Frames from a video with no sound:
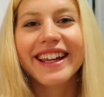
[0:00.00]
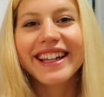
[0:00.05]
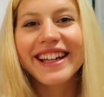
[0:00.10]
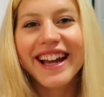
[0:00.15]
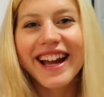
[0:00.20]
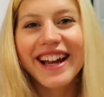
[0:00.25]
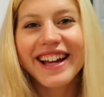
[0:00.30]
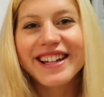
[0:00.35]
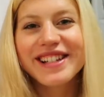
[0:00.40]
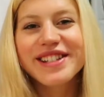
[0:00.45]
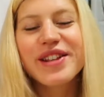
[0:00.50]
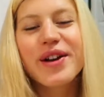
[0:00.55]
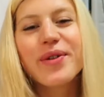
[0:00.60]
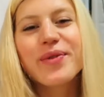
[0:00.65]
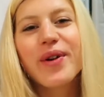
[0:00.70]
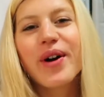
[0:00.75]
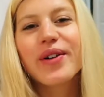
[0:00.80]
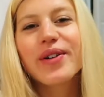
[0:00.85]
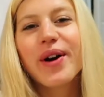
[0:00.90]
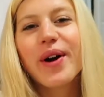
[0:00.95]
Hey guys,
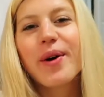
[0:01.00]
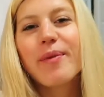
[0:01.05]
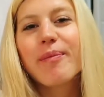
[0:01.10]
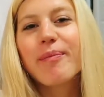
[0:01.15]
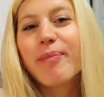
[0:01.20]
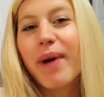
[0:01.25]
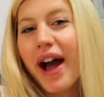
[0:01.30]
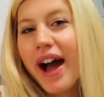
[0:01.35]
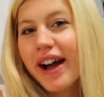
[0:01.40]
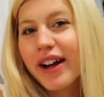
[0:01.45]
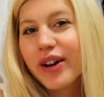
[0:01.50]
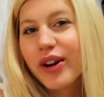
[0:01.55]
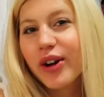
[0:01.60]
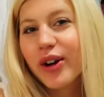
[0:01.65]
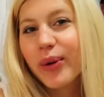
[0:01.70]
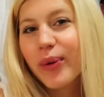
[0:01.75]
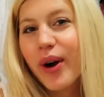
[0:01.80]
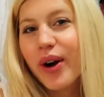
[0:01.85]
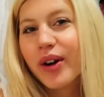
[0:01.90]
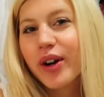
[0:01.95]
welcome back
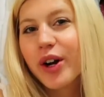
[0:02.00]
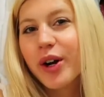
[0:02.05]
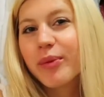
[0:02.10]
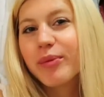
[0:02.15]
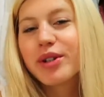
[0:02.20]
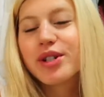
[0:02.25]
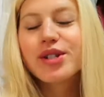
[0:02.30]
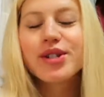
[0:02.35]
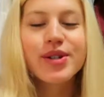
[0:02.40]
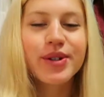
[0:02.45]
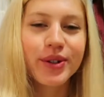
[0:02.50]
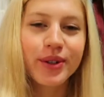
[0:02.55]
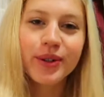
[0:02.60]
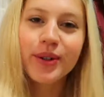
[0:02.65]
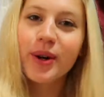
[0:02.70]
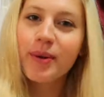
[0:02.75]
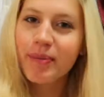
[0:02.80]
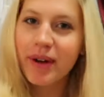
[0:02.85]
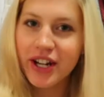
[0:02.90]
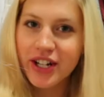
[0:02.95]
or welcome
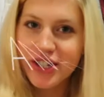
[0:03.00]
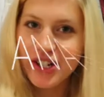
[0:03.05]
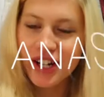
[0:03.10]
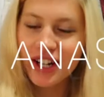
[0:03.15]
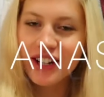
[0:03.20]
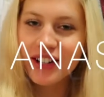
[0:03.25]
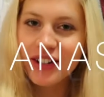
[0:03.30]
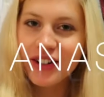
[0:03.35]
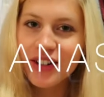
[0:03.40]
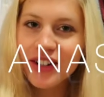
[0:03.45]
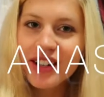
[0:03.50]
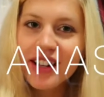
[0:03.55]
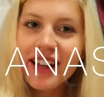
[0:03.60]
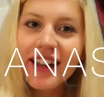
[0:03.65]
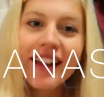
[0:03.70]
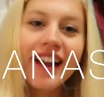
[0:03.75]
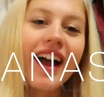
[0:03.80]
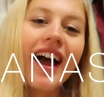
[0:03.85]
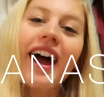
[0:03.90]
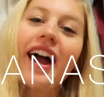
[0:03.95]
to my channel.
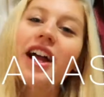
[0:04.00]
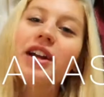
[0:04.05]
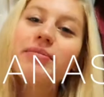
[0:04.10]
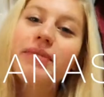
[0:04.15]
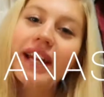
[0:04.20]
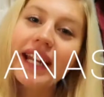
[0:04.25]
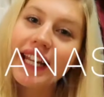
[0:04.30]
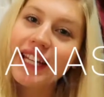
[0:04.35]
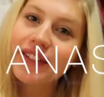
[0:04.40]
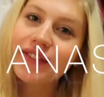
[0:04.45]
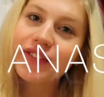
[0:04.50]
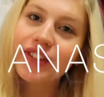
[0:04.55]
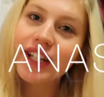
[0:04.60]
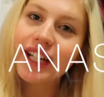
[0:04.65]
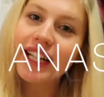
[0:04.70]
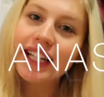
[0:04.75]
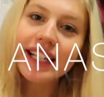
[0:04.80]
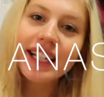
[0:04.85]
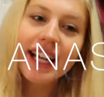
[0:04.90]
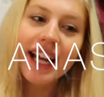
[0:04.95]
I'm
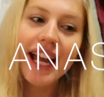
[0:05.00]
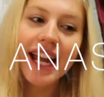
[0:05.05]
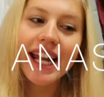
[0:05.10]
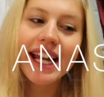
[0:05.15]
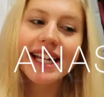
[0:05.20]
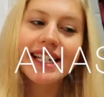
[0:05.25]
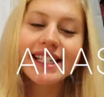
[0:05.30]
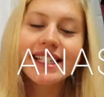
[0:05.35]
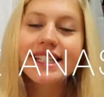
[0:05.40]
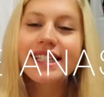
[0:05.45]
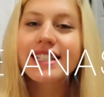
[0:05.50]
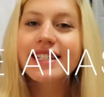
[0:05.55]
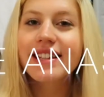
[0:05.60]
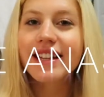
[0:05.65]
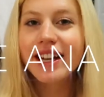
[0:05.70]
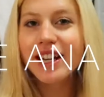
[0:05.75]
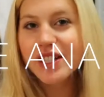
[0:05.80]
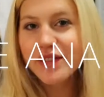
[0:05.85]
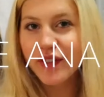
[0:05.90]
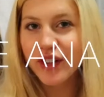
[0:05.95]
Avery, and in
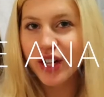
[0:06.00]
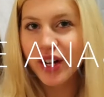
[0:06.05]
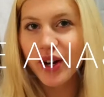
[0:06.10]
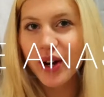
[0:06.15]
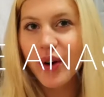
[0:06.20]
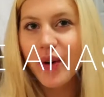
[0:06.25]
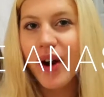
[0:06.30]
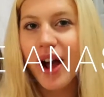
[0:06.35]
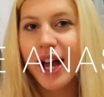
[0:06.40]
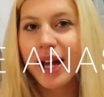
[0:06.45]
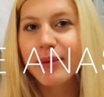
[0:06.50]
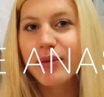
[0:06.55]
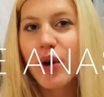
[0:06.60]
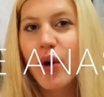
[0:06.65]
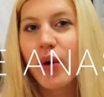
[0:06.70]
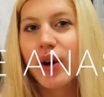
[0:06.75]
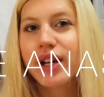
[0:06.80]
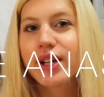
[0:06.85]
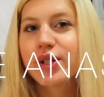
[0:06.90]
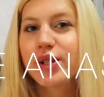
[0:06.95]
today's video I'm
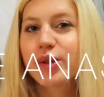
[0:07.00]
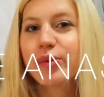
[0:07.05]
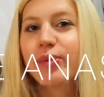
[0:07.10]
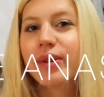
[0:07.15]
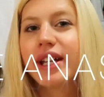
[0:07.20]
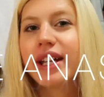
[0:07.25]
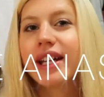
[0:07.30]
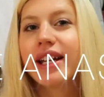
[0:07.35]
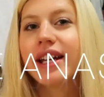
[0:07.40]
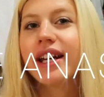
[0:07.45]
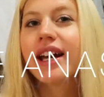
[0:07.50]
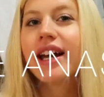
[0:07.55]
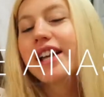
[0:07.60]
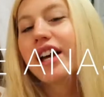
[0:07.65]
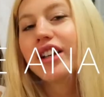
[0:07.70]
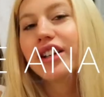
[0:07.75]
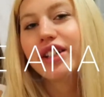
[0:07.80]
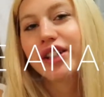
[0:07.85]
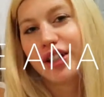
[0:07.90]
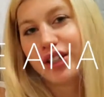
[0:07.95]
going to be
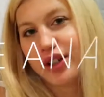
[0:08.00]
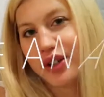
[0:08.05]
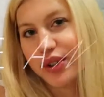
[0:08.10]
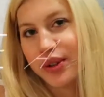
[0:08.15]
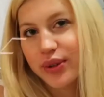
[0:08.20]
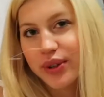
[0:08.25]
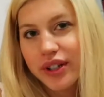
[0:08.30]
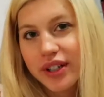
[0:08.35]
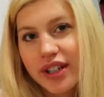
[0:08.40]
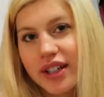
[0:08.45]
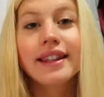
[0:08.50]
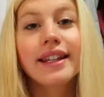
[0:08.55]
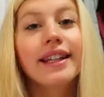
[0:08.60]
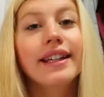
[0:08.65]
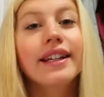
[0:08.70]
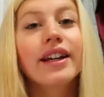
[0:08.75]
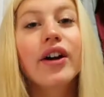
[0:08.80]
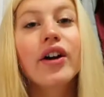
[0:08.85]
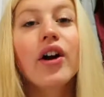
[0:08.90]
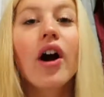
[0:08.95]
telling you
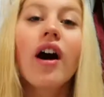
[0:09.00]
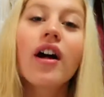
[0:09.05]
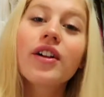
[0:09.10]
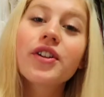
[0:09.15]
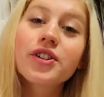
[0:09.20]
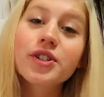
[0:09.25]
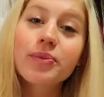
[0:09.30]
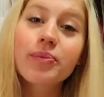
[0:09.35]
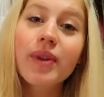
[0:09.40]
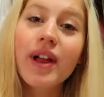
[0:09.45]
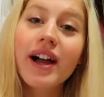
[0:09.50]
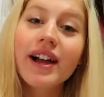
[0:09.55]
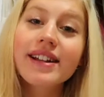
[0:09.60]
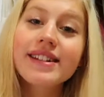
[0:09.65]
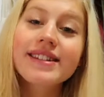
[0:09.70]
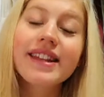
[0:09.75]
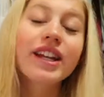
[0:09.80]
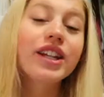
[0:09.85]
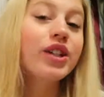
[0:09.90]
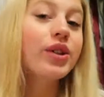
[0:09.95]
the college
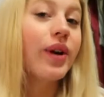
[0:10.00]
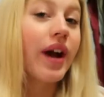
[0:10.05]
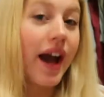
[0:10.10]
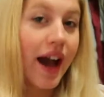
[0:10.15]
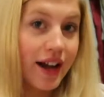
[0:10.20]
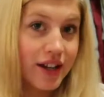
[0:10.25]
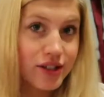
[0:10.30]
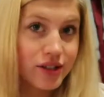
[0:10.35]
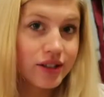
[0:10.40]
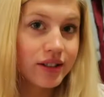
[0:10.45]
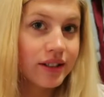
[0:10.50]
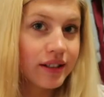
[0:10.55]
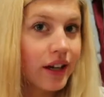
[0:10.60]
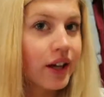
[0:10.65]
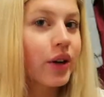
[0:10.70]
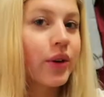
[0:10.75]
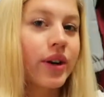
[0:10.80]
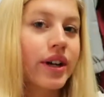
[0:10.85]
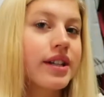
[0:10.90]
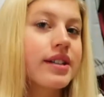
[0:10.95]
supplies that you actually
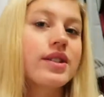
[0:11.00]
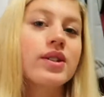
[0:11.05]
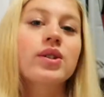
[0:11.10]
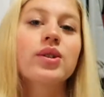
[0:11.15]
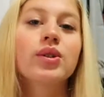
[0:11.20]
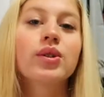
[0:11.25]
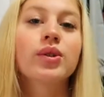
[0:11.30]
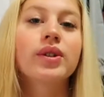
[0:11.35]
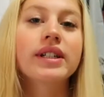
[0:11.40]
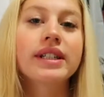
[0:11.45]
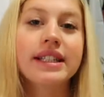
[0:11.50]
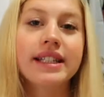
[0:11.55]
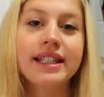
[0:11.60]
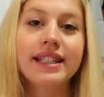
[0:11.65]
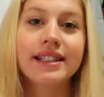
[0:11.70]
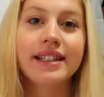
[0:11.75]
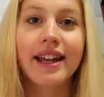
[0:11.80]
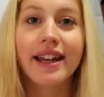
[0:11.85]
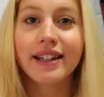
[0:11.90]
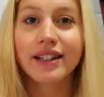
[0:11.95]
are going to
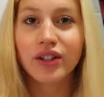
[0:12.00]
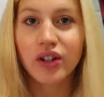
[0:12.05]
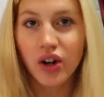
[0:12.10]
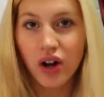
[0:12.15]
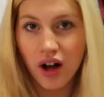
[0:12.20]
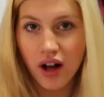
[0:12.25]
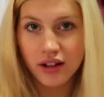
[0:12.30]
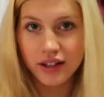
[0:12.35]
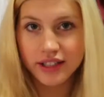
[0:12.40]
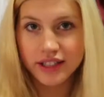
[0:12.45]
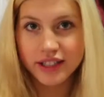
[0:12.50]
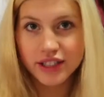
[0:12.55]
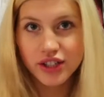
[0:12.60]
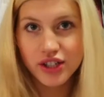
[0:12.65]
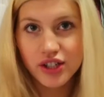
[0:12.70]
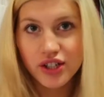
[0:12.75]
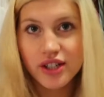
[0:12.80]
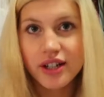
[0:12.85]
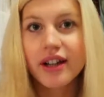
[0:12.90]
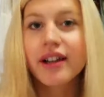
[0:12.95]
need in college.